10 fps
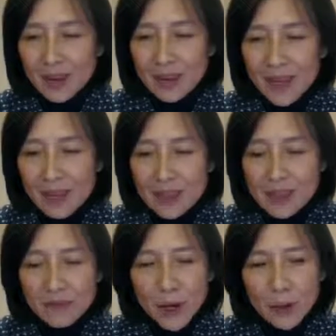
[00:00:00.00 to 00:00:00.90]
Yet it's
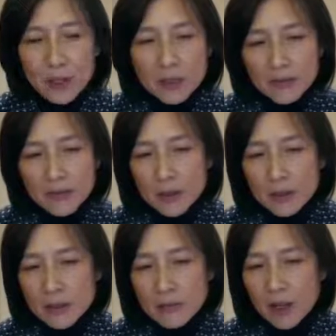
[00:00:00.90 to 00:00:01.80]
a very
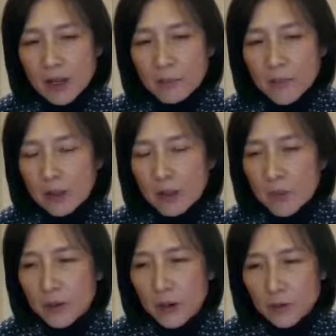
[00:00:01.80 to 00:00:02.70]
different development
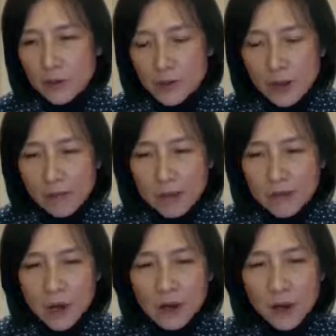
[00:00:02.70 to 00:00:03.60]
approach,
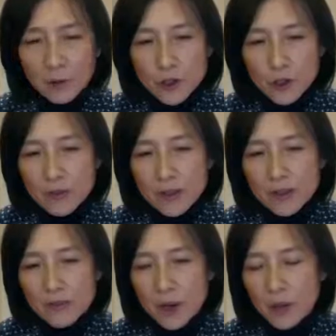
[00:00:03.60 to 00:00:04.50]
different culture,
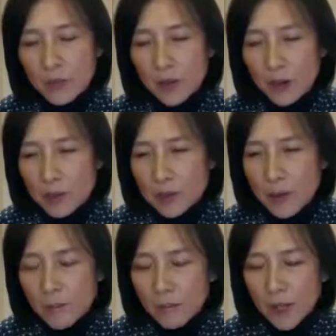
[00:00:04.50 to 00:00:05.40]
different
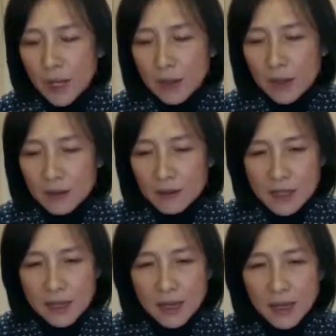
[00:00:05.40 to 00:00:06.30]
approach. In
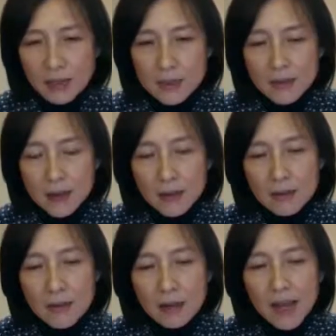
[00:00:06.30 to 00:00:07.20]
this case,
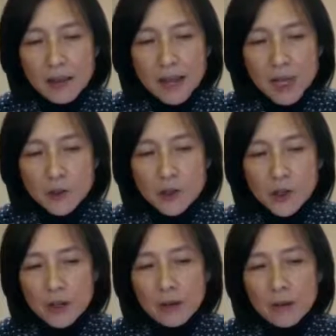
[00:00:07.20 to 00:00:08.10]
they let
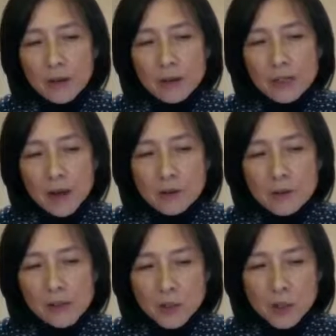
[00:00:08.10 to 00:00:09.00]
nature
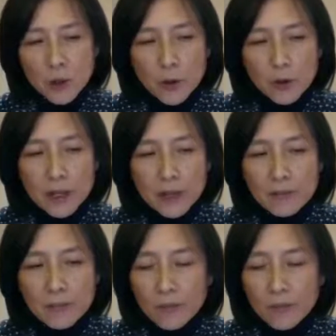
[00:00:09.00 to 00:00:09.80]
tell the story.